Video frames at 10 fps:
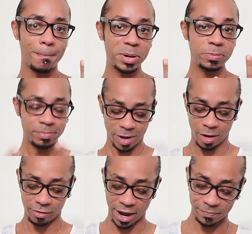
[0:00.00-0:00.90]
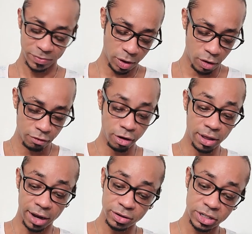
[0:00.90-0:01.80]
Boop. All right,
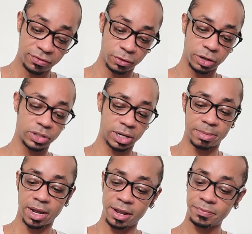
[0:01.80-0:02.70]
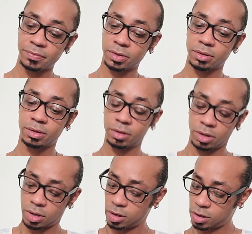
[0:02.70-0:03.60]
overall energy for you, Gemini.
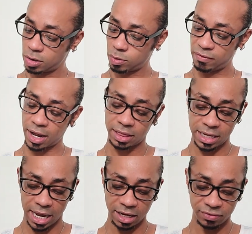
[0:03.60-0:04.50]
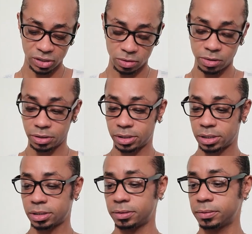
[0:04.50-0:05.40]
We've got the Eight of
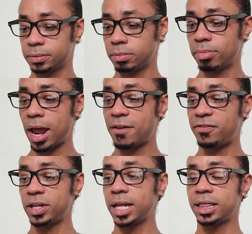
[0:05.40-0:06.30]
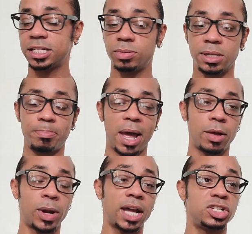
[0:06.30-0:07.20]
Swords. But I feel like this was a,
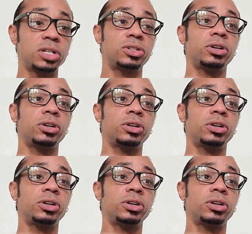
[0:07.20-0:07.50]
what I just